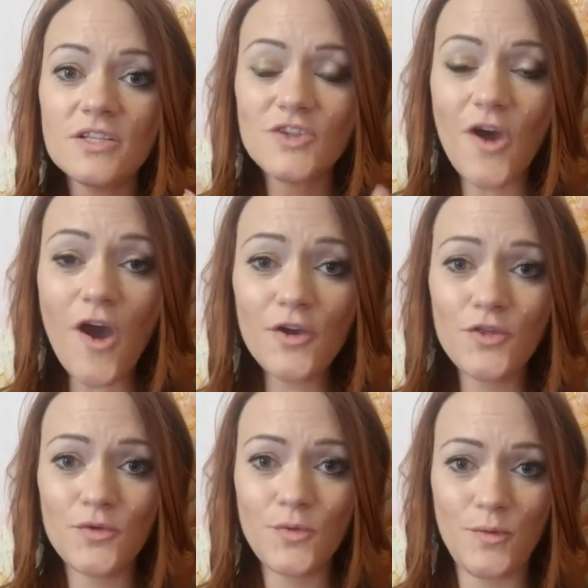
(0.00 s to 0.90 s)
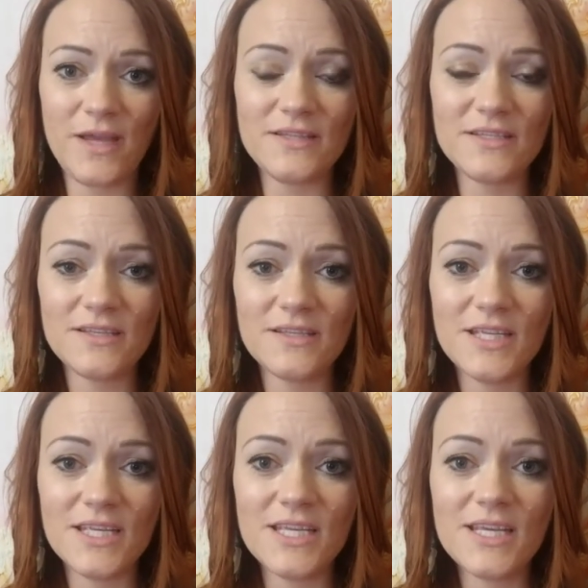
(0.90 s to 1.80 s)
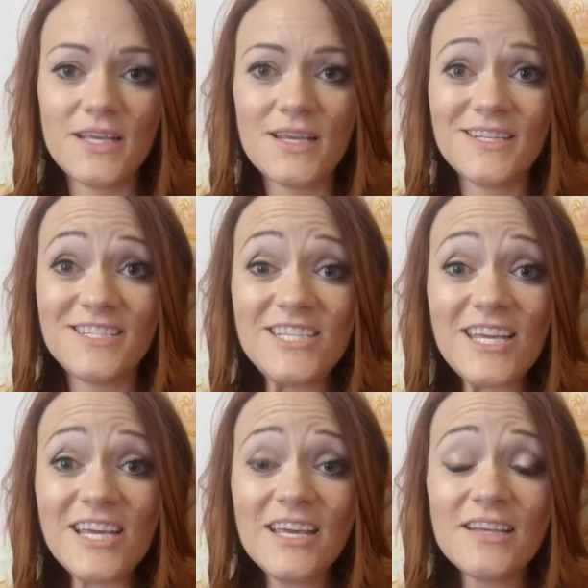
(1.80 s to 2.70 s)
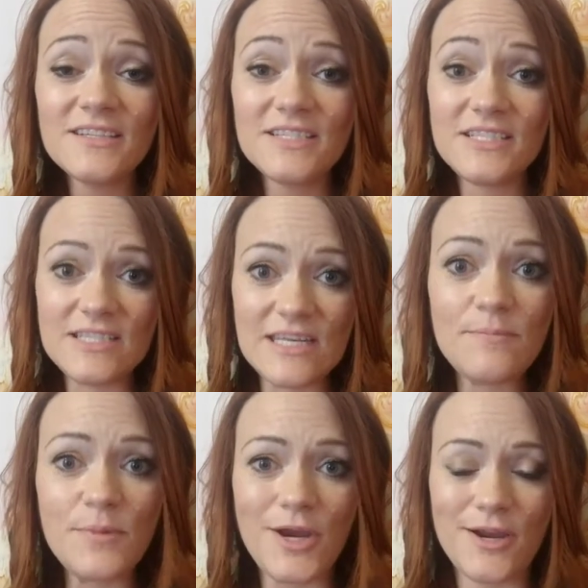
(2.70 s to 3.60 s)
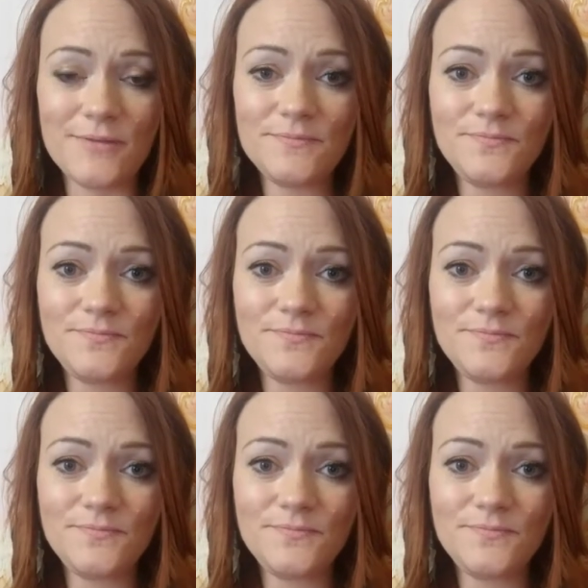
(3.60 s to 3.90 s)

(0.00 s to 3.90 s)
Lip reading: talk through it, dig deeper,